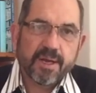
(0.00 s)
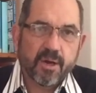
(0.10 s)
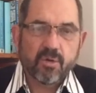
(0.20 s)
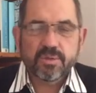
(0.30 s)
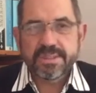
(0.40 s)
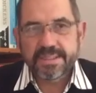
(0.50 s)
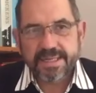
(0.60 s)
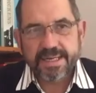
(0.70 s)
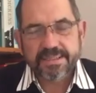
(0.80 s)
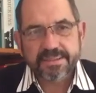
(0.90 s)
old and
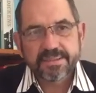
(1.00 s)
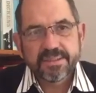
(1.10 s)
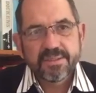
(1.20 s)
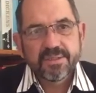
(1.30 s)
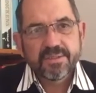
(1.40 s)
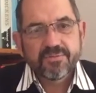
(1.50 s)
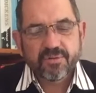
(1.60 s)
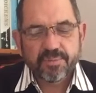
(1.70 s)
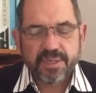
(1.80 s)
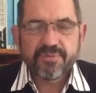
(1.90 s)
young,
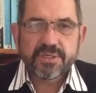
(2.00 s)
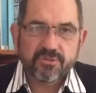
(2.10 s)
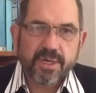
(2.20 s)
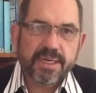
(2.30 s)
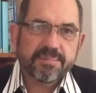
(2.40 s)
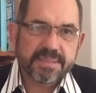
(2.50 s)
from every tribe